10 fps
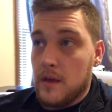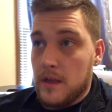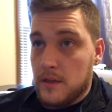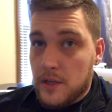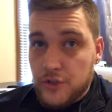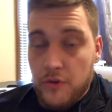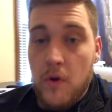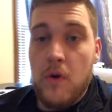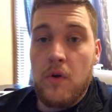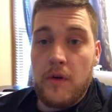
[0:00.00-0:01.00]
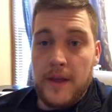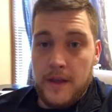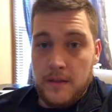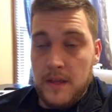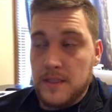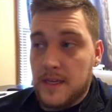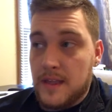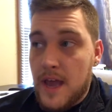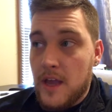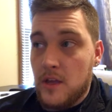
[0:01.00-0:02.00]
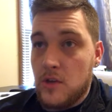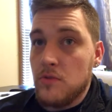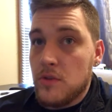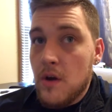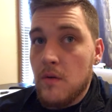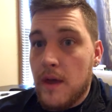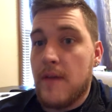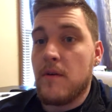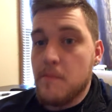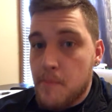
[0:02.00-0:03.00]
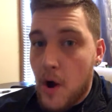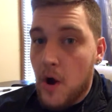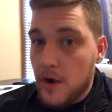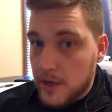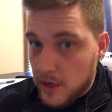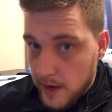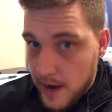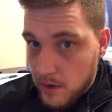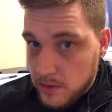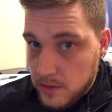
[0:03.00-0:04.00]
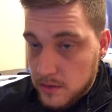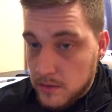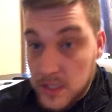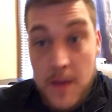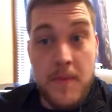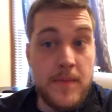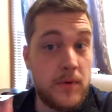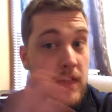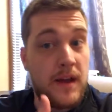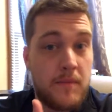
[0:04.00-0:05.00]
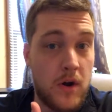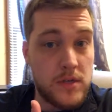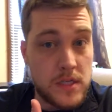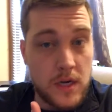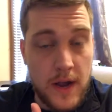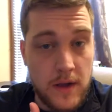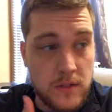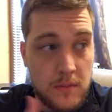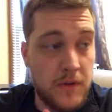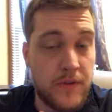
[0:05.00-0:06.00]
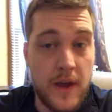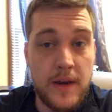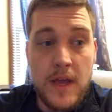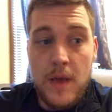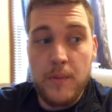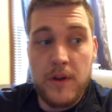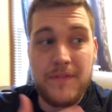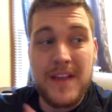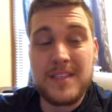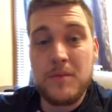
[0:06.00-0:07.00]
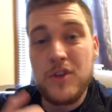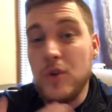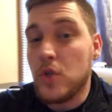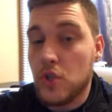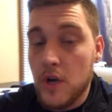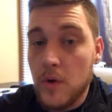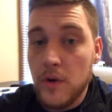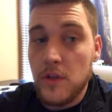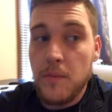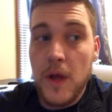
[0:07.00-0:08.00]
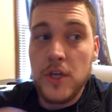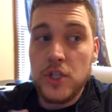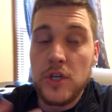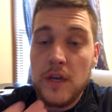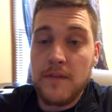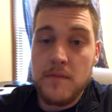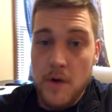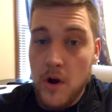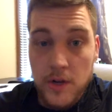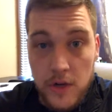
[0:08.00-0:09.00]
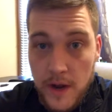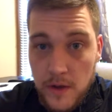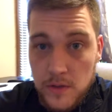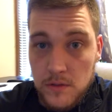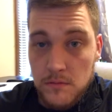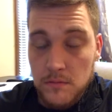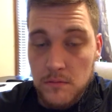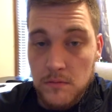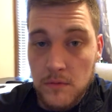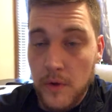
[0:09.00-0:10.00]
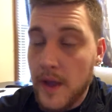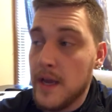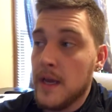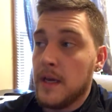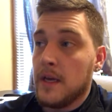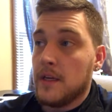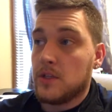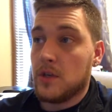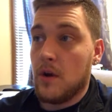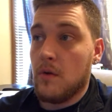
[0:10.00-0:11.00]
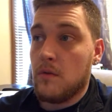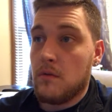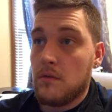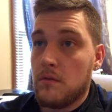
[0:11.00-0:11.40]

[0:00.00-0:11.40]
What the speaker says: and control and things like that, you don't have a bar in your house. Some people can have bars in their house and be fine, but if that's something you struggle with, you probably shouldn't have a bar in your house. Okay, so